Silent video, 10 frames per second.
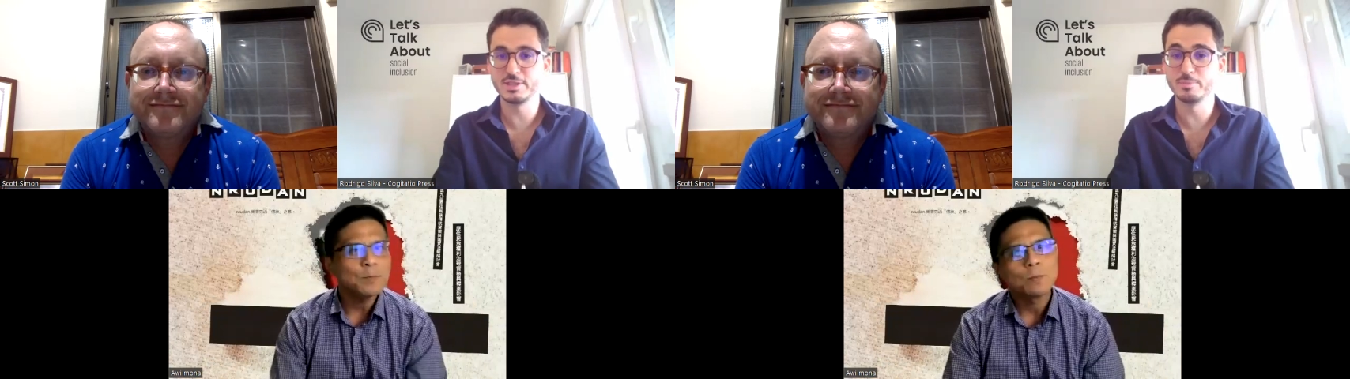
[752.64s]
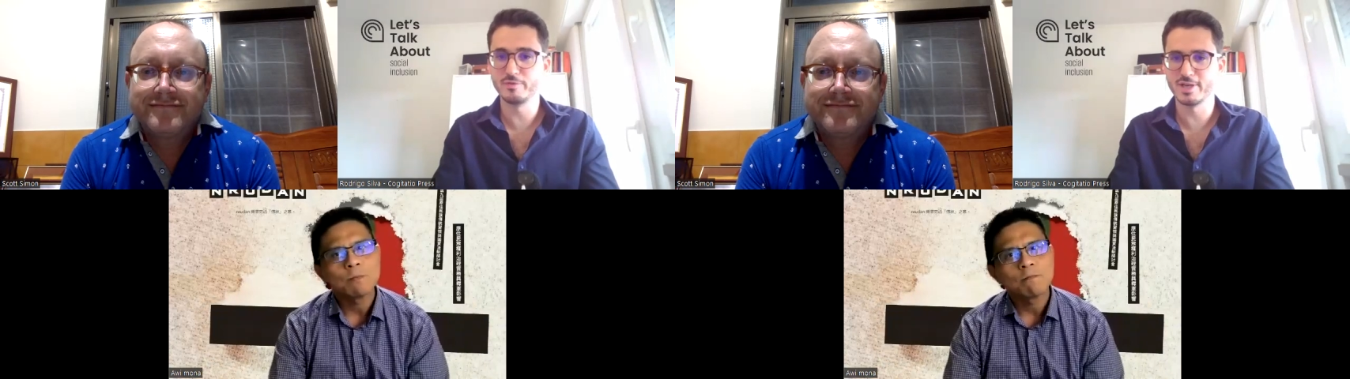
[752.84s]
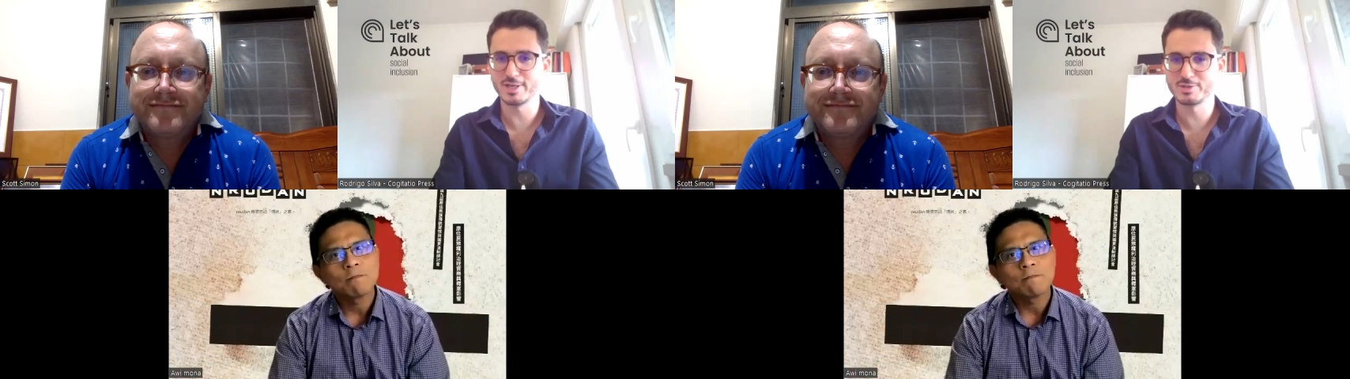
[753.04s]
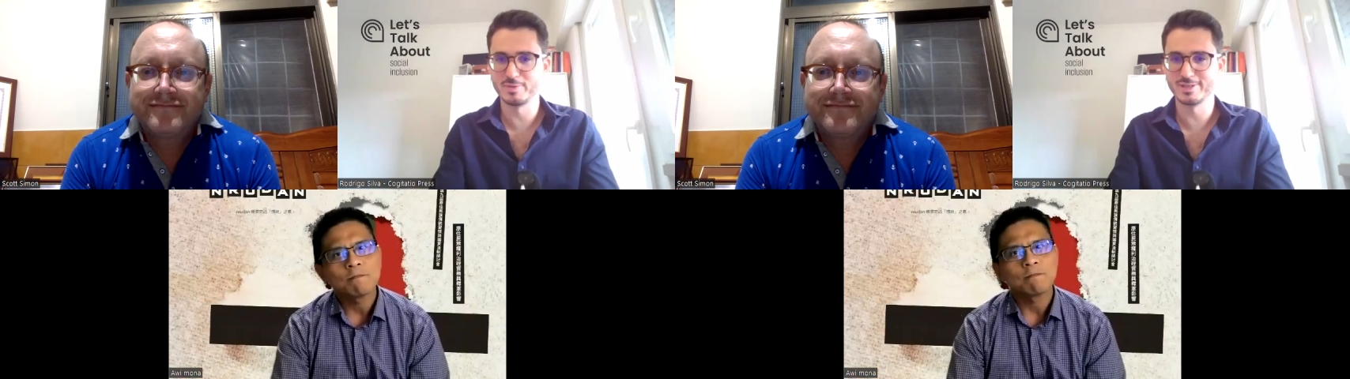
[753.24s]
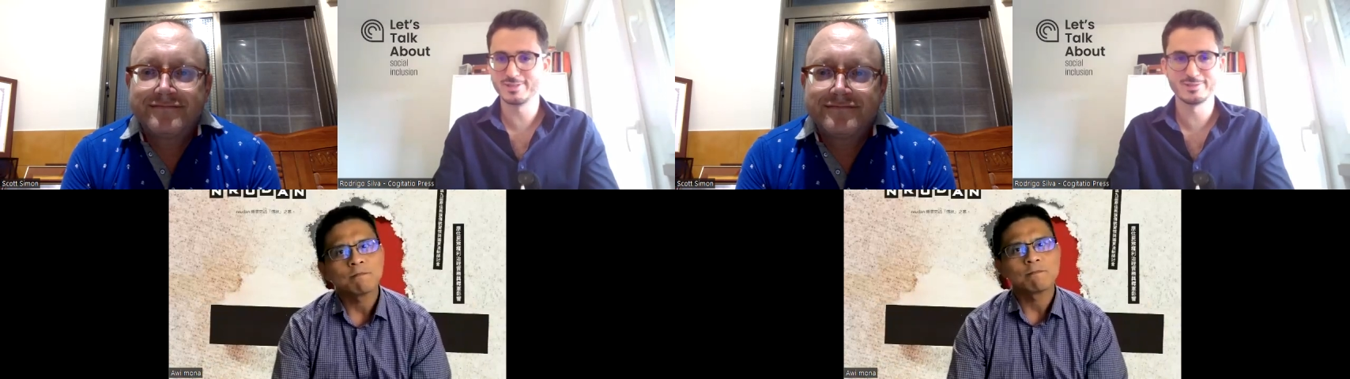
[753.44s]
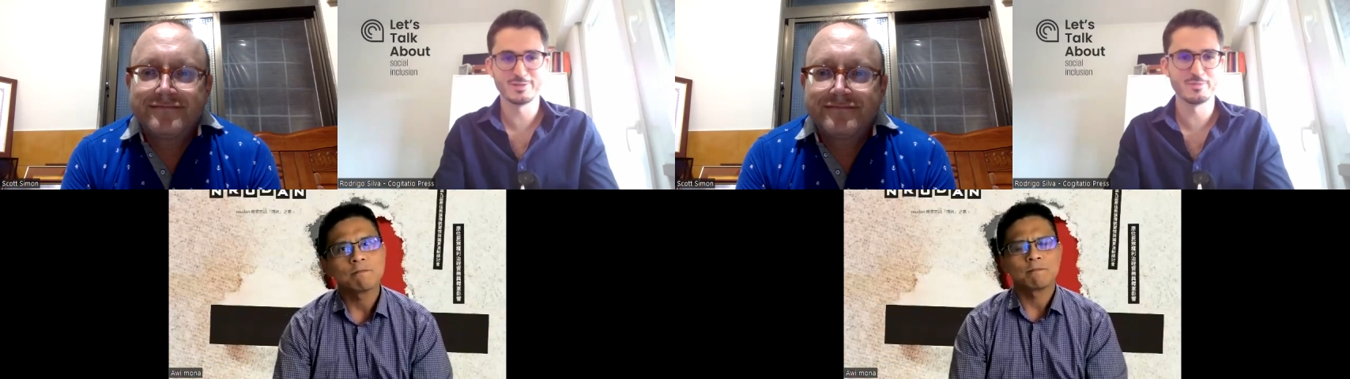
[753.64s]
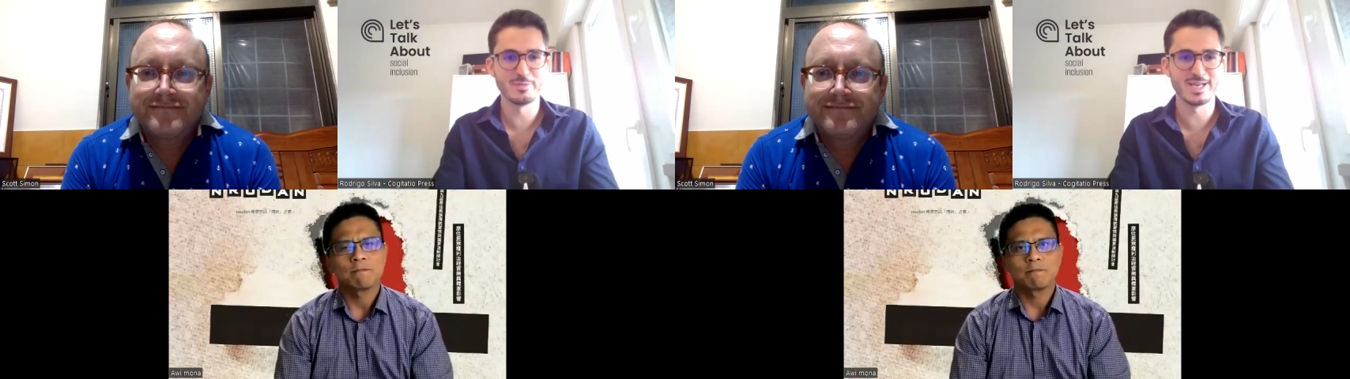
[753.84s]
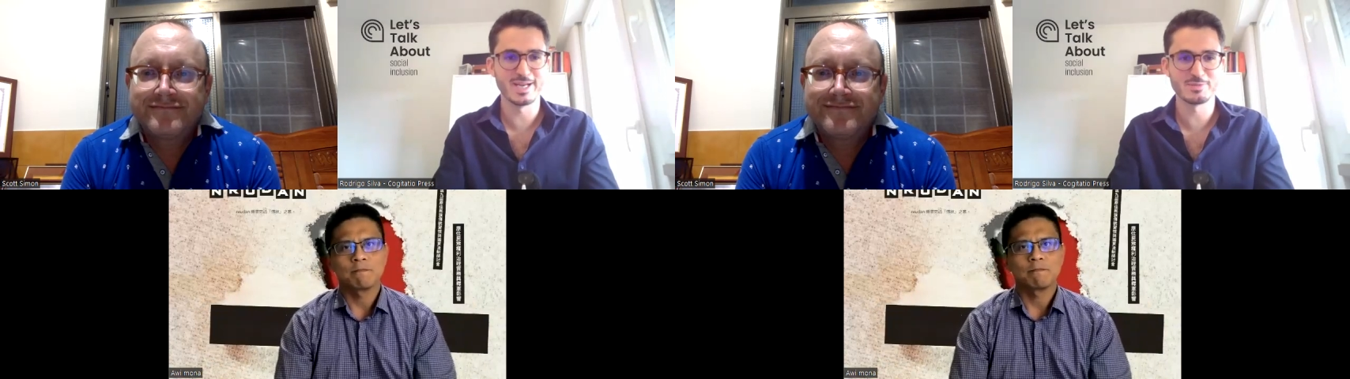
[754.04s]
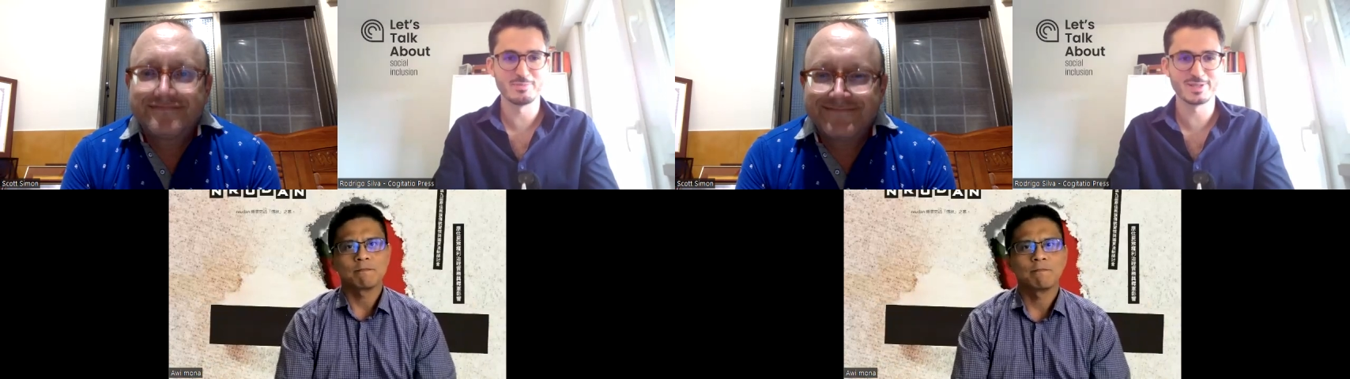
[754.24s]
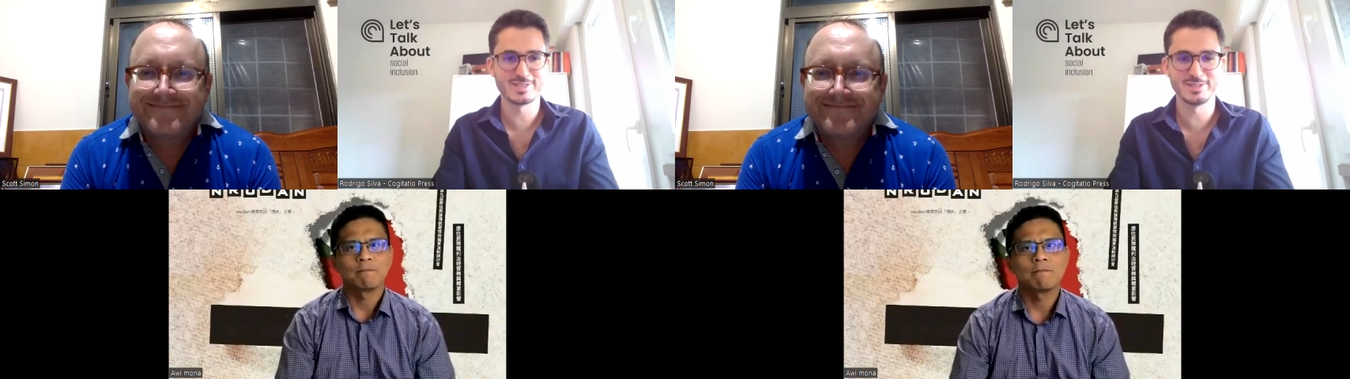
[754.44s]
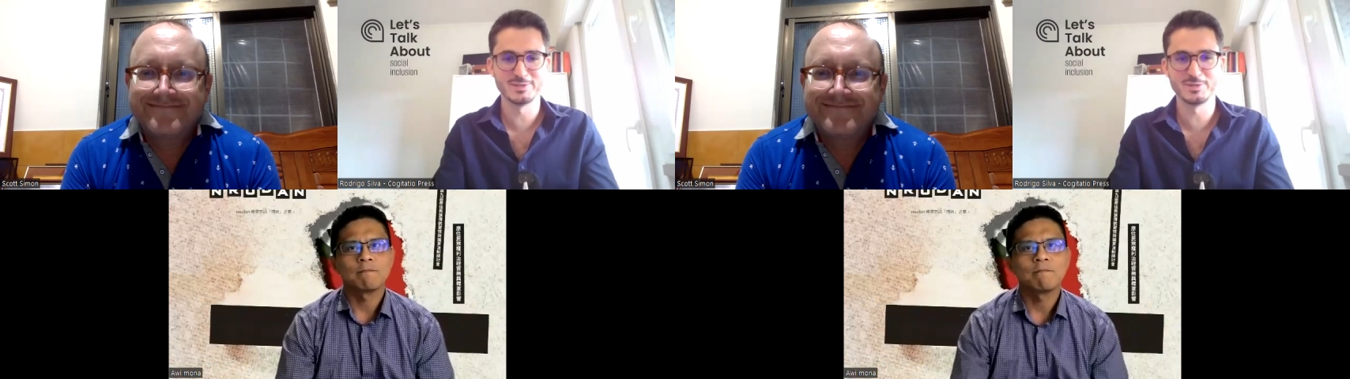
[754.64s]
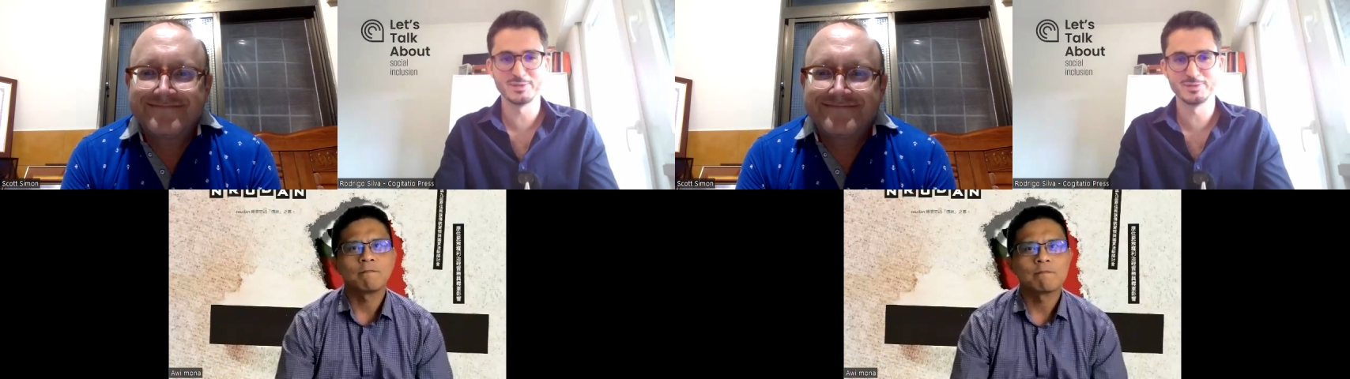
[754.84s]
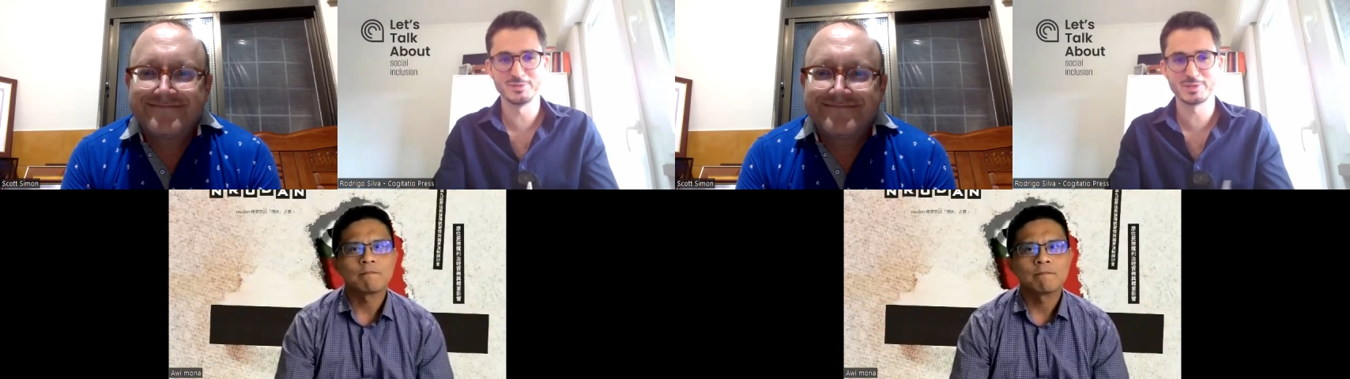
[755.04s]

Speaker 1: tip of the iceberg of a big iceberg still to to